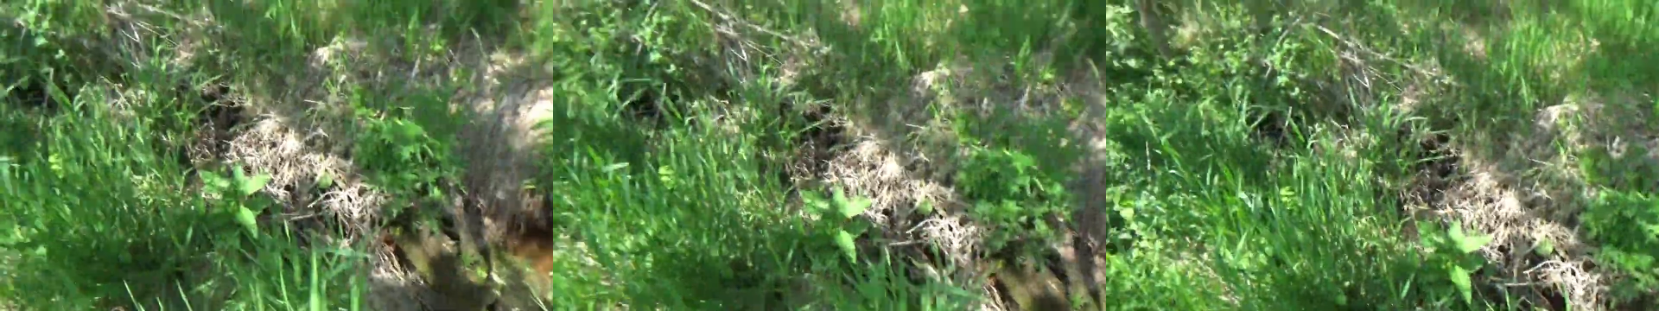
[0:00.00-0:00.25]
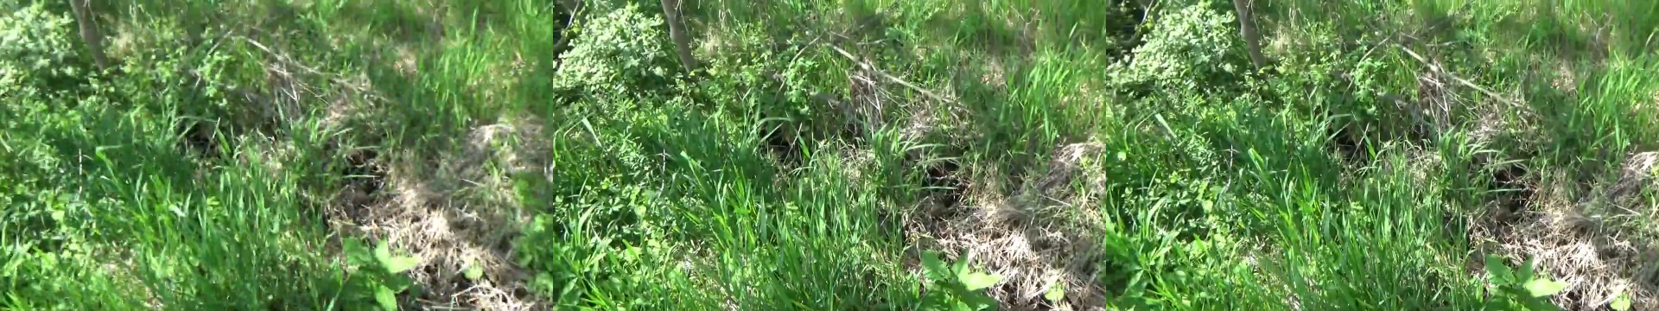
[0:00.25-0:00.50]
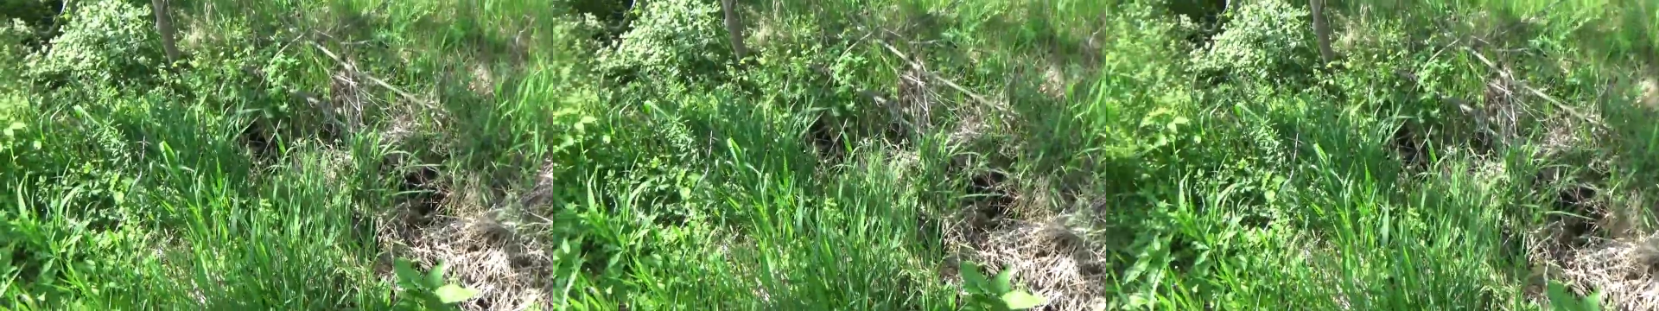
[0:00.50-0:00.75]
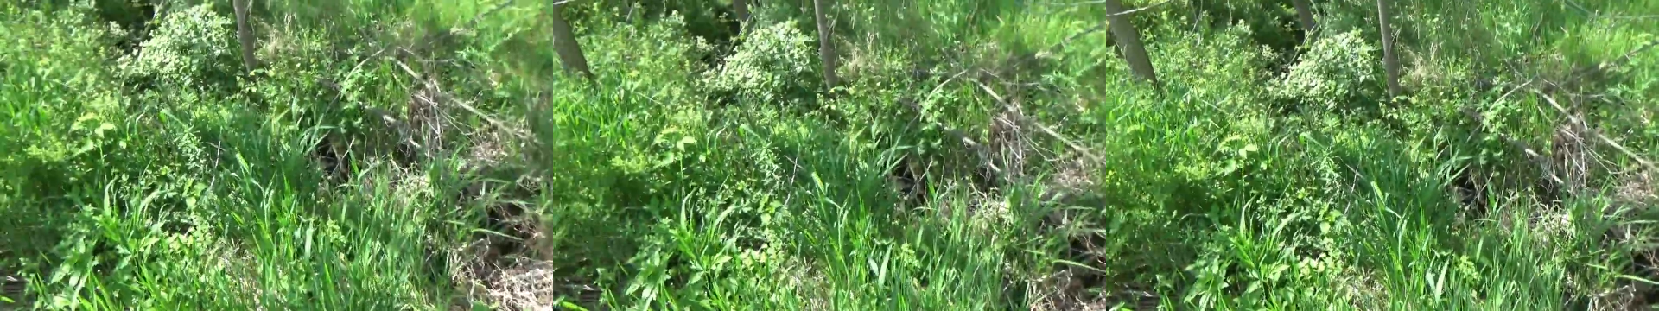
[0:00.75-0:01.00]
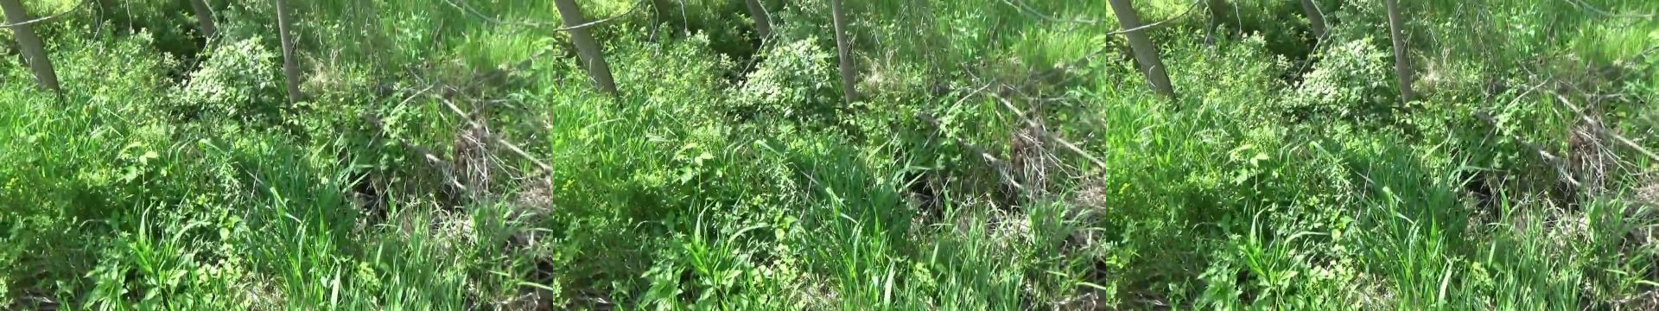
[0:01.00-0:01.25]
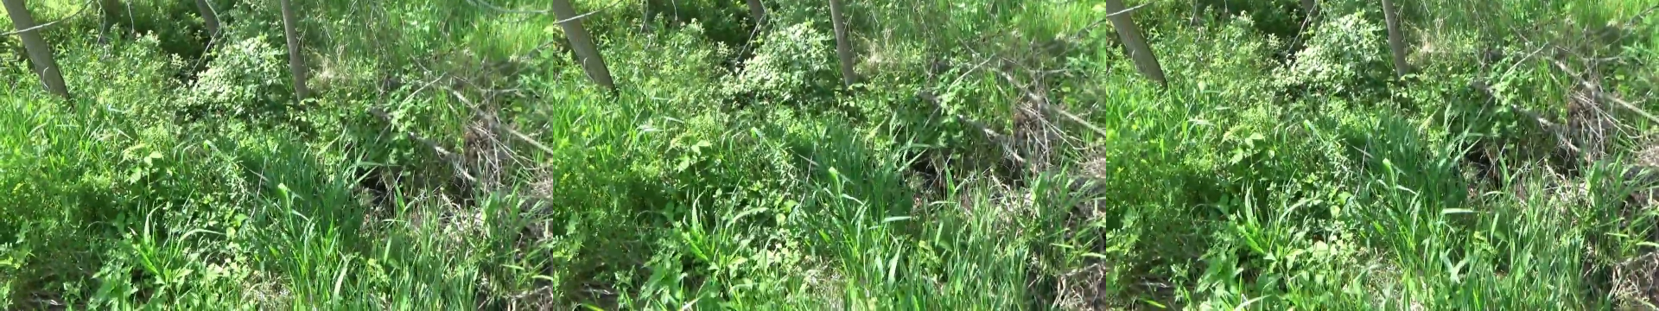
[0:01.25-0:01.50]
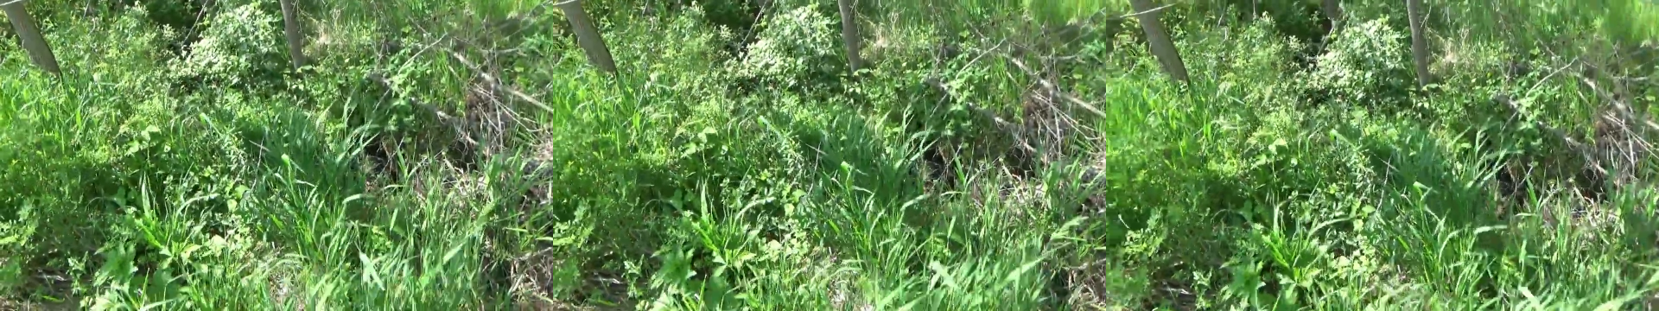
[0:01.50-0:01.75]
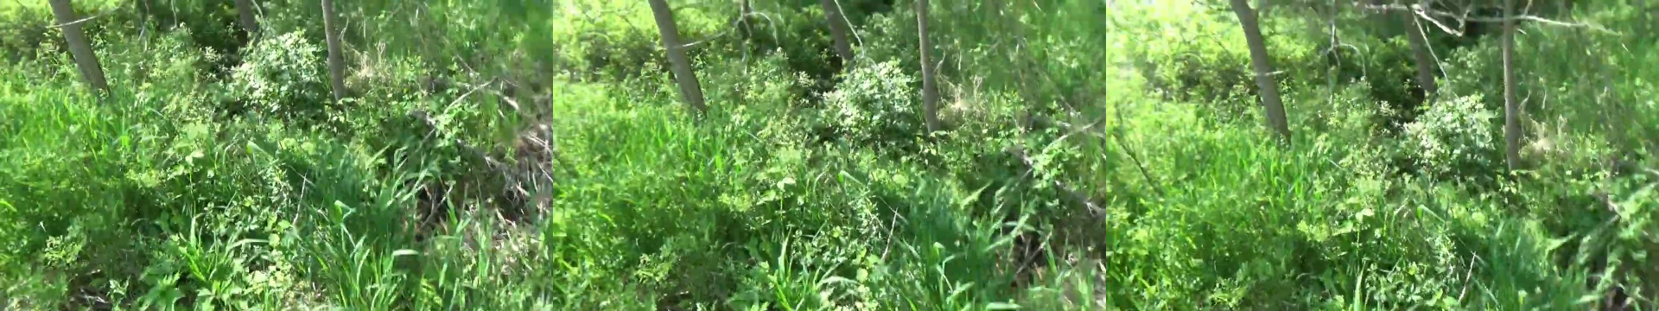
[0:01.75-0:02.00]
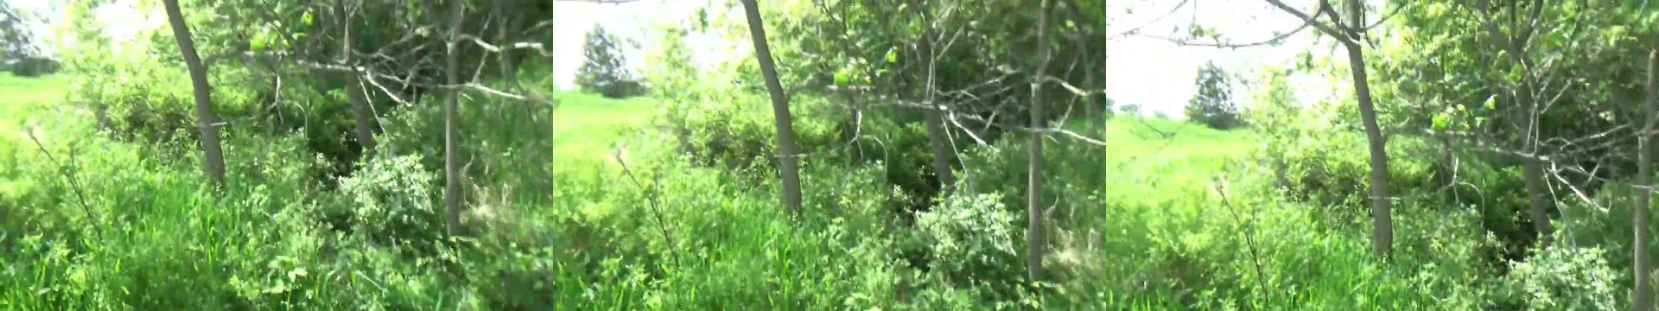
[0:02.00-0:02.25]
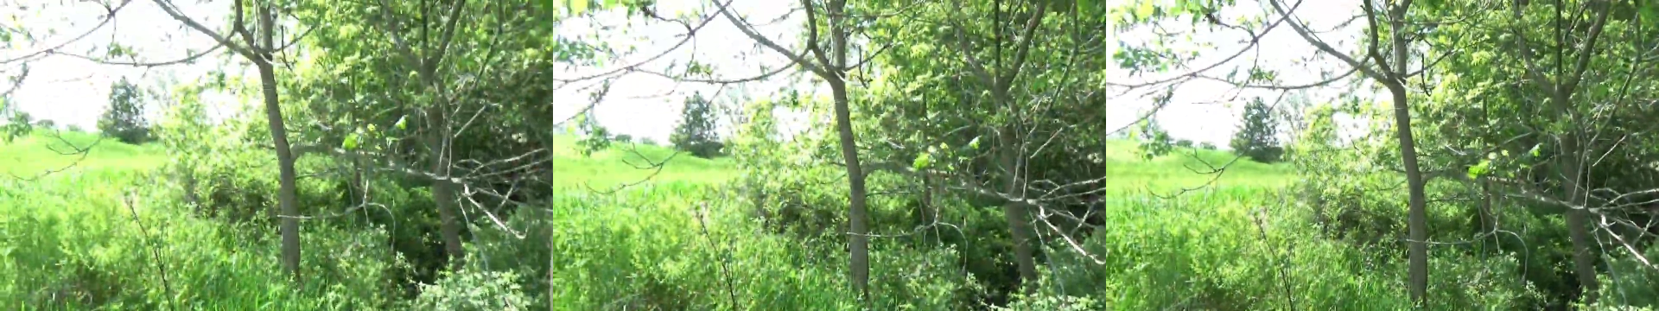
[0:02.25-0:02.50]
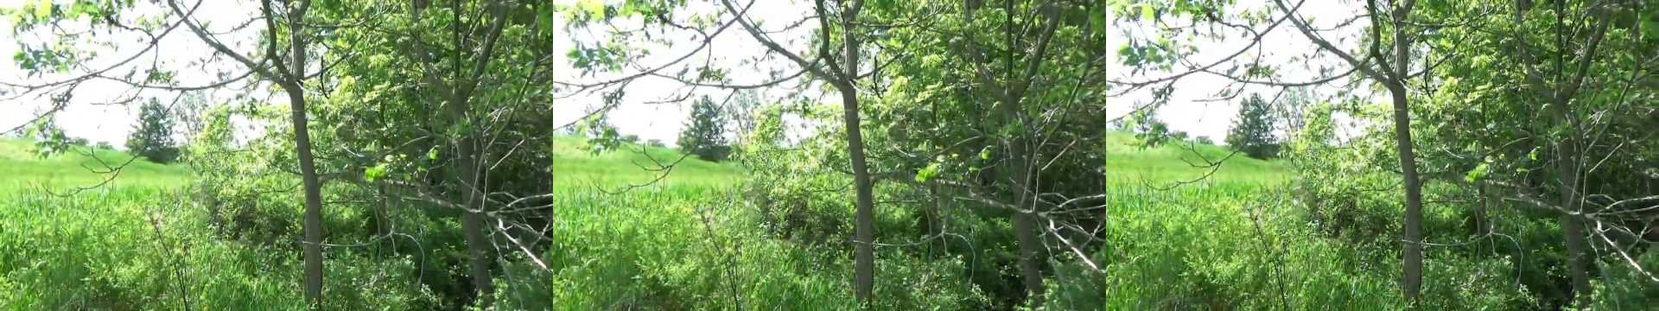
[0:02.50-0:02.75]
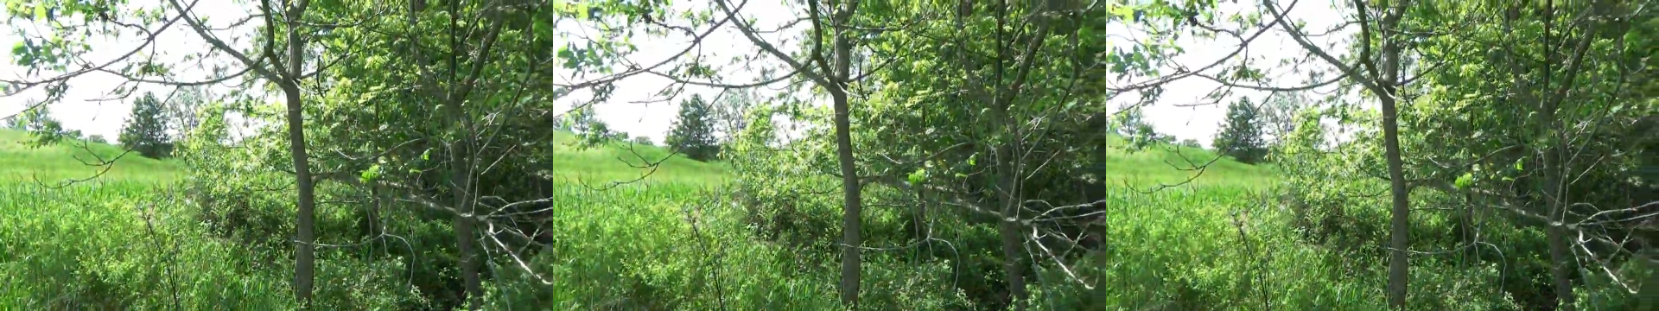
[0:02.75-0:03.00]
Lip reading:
Nobody's mouth can be seen.